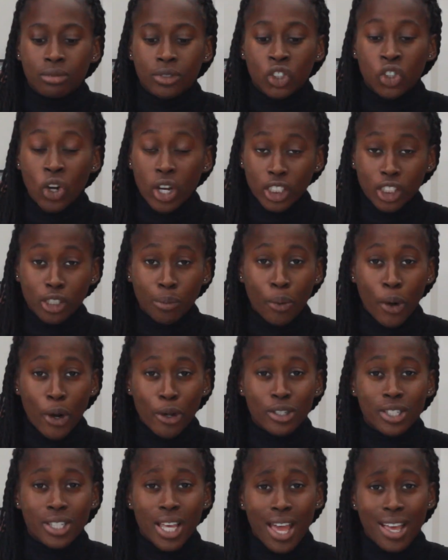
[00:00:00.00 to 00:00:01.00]
trust the
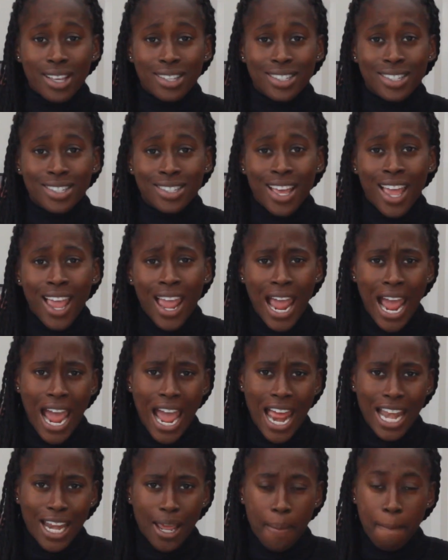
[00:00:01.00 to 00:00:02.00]
process
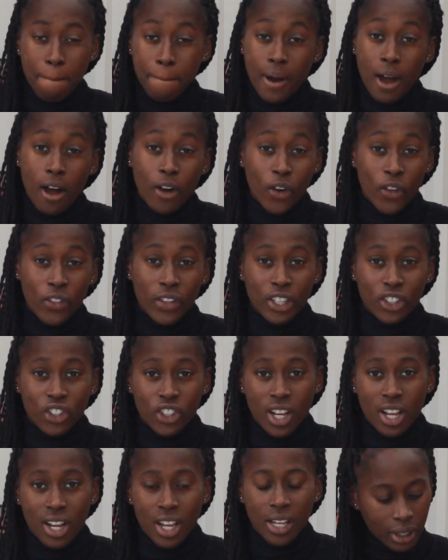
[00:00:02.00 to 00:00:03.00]
and embark on this
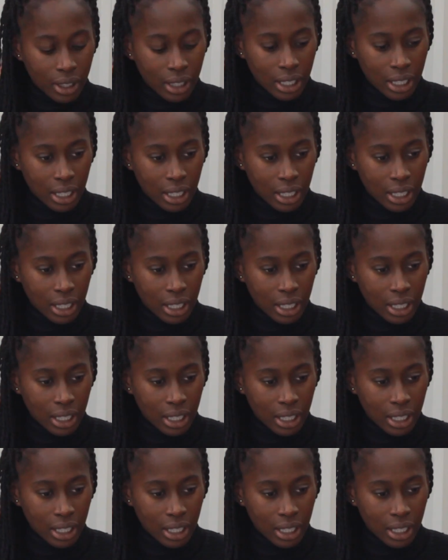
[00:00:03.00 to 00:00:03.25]
journey.